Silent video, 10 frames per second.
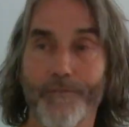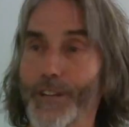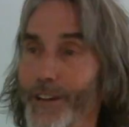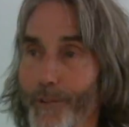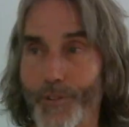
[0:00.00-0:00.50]

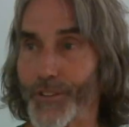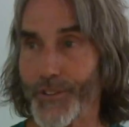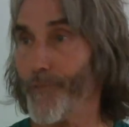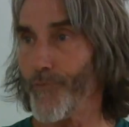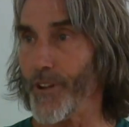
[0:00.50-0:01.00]
Recovery is
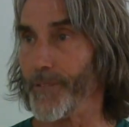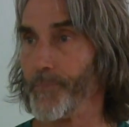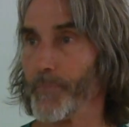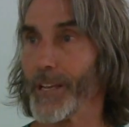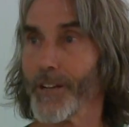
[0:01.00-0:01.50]
different
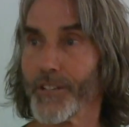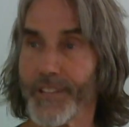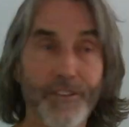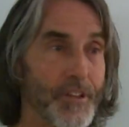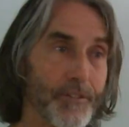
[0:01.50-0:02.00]
because
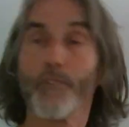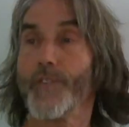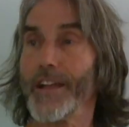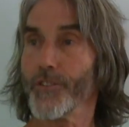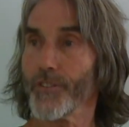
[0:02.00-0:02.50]
there's
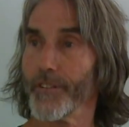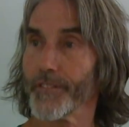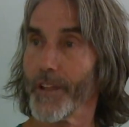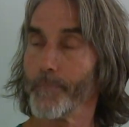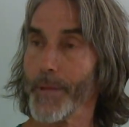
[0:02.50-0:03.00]

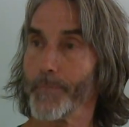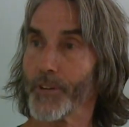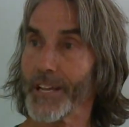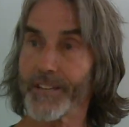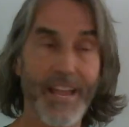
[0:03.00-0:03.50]
interventions and
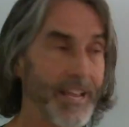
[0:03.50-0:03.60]
people get